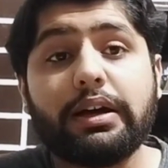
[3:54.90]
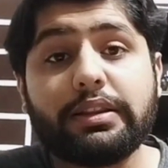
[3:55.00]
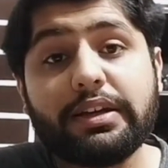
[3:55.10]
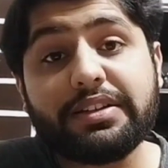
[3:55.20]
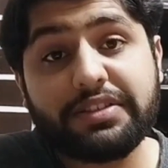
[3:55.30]

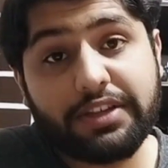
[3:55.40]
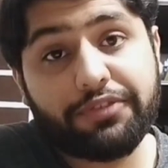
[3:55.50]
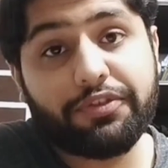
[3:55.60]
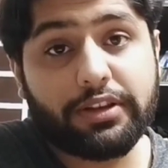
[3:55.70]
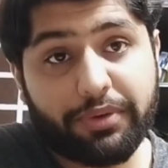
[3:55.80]
they are
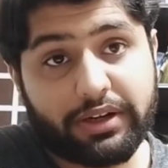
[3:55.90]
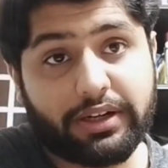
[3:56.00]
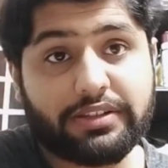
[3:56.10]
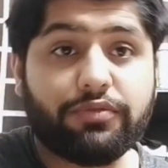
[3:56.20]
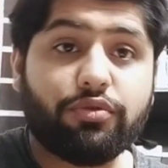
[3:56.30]
safe in the
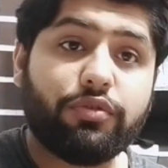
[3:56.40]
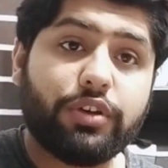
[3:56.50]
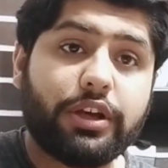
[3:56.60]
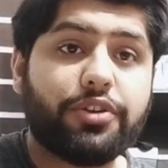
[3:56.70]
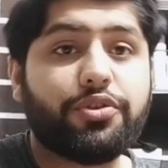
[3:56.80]
pregnancy.
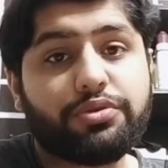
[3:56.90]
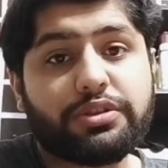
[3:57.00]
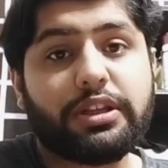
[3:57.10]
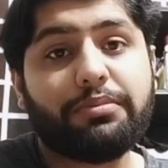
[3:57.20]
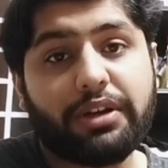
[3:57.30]
We can
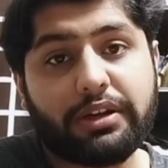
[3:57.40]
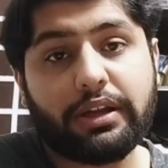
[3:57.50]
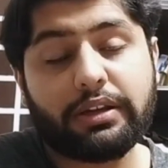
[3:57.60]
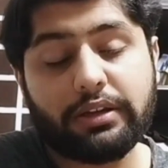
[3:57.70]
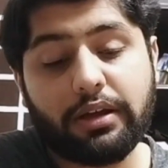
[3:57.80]
use them
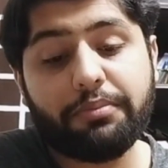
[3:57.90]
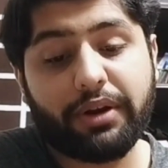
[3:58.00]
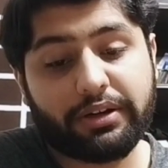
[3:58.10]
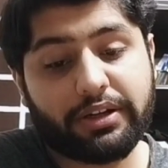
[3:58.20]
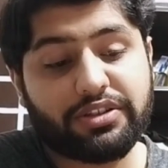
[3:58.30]
in the
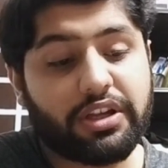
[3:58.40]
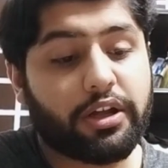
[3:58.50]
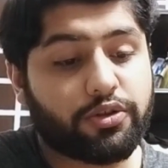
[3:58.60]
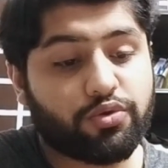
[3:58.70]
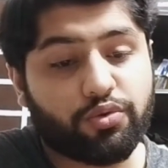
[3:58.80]
pregnancy
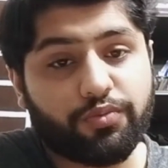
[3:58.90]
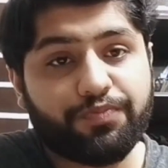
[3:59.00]
also.